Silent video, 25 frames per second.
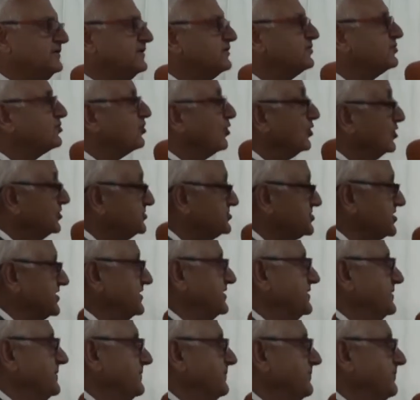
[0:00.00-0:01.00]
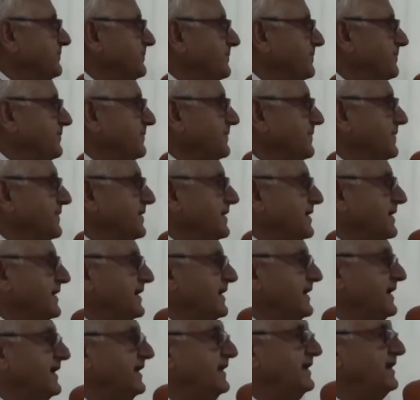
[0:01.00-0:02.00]
the soldier
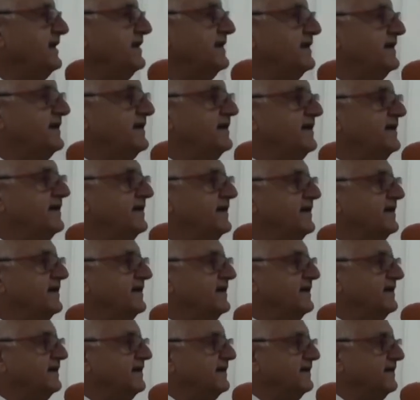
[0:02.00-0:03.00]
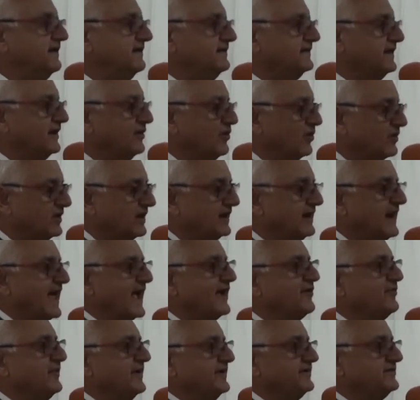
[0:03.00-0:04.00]
in the local
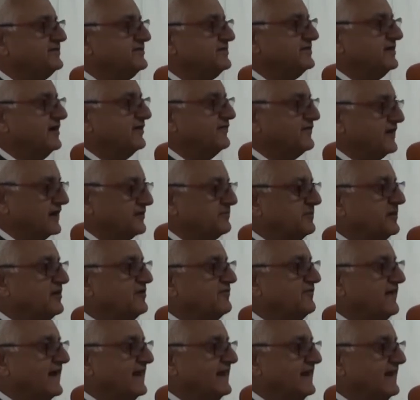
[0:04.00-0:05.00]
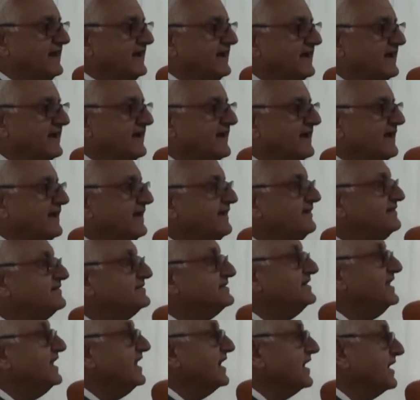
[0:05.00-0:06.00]
language of Kathmandu Valley is
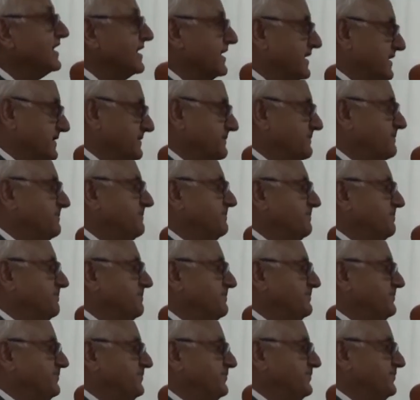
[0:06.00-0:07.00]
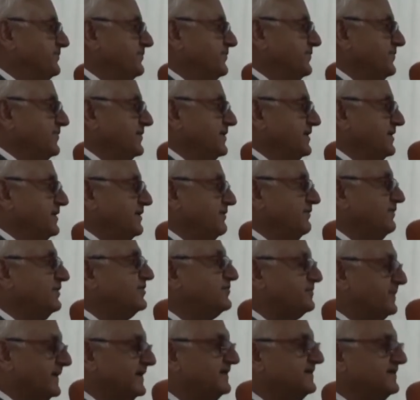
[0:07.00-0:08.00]
Tilanga,
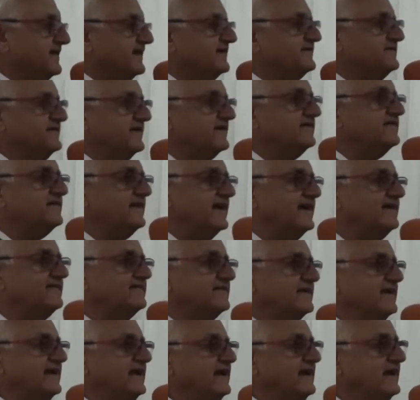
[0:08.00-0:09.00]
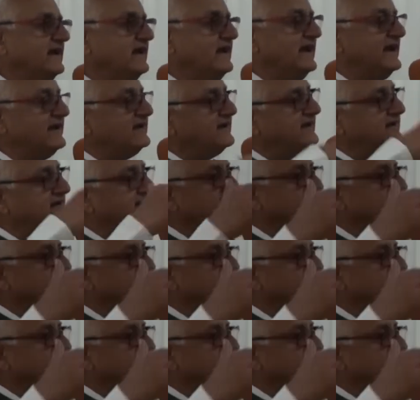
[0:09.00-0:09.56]
which meant that just as in later